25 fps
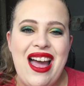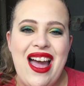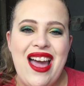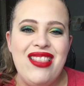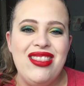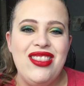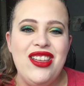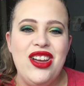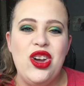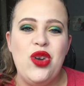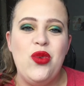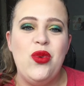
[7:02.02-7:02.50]

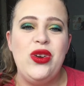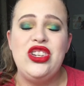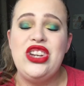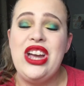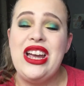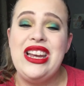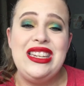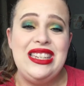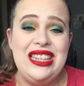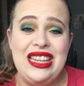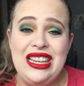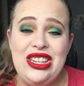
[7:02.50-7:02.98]
eye look, which
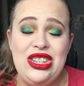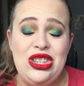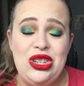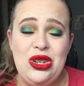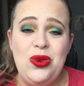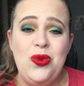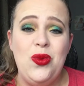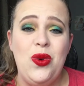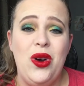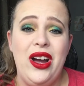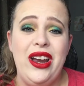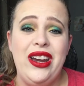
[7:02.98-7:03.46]
I did
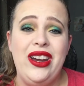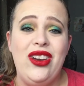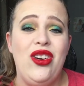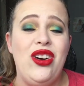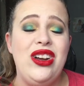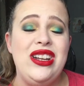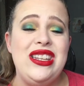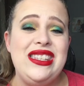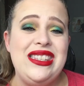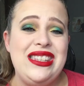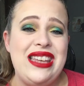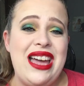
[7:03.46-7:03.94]
do one
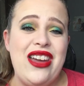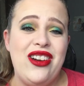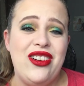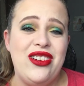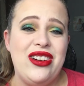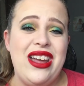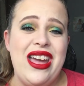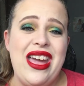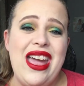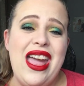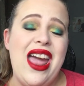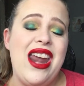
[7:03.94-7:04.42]
on
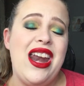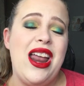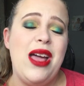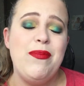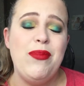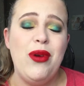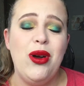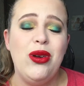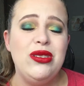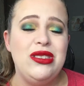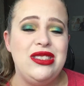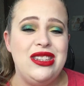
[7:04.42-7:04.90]
Saturday and I
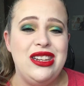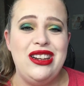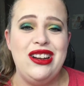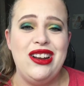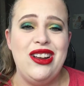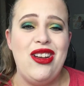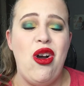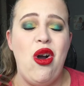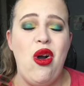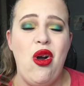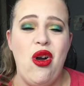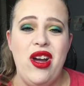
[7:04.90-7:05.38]
posted
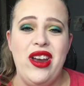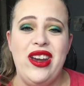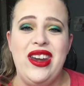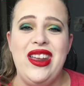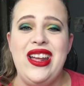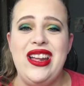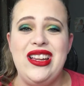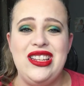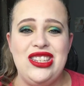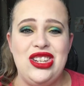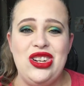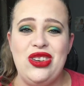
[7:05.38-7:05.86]
it on
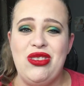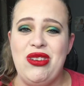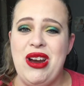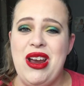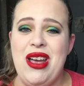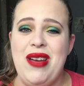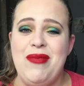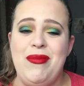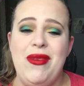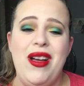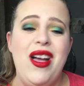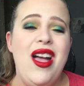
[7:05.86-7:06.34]

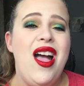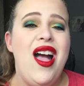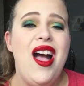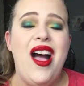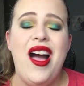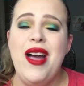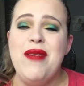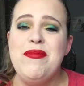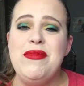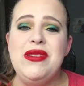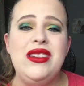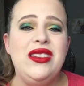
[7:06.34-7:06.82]
Instagram.
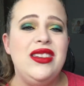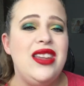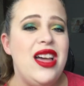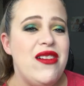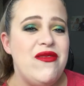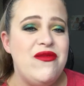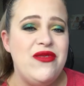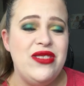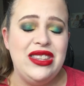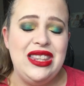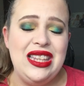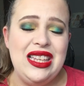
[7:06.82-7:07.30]
I'm in
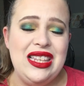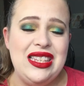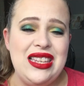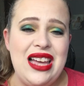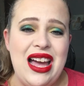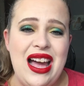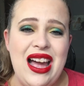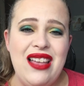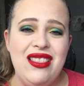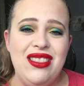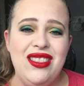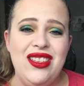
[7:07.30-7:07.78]
love with this
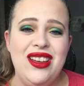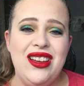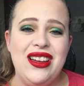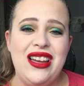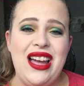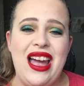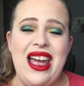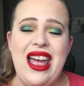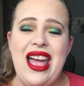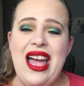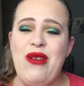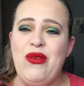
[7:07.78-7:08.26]
eye
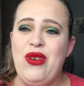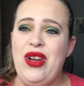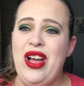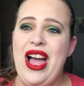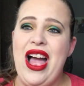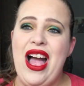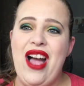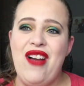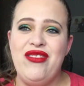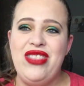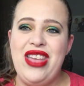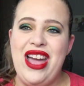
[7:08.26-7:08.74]
look. I will
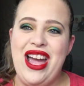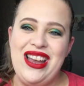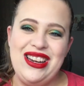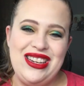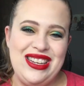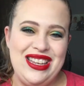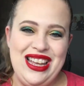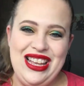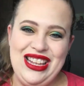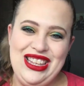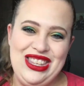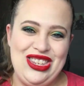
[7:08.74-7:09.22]
have
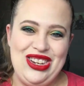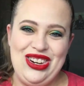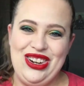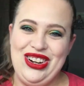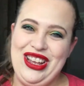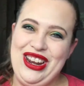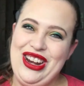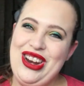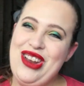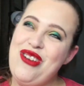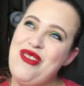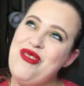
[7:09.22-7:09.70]
that
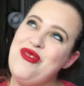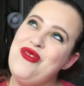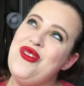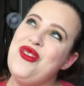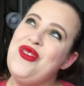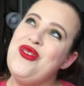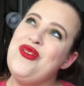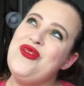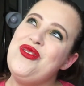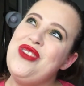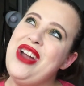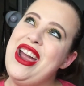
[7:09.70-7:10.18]
inserted
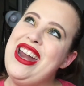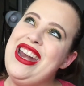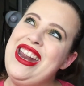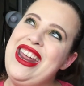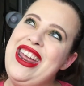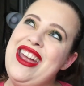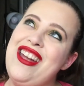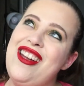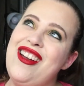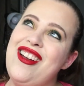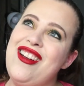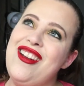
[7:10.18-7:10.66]
right
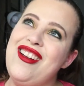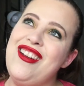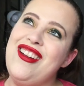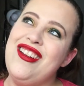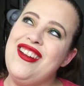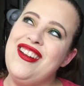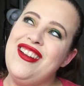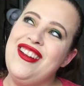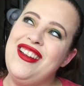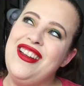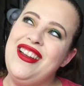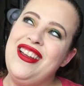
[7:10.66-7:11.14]
here
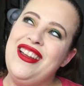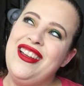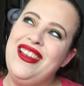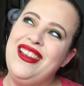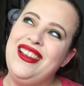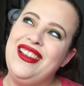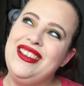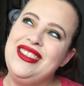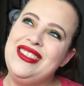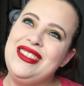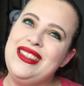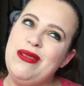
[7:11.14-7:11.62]

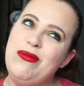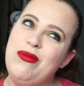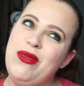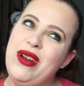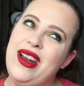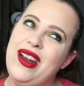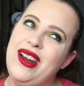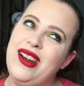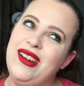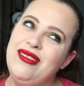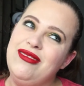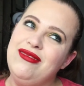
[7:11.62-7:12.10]

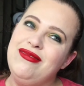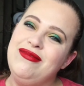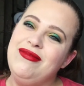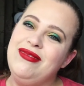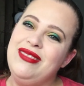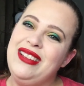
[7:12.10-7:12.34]
somewhere.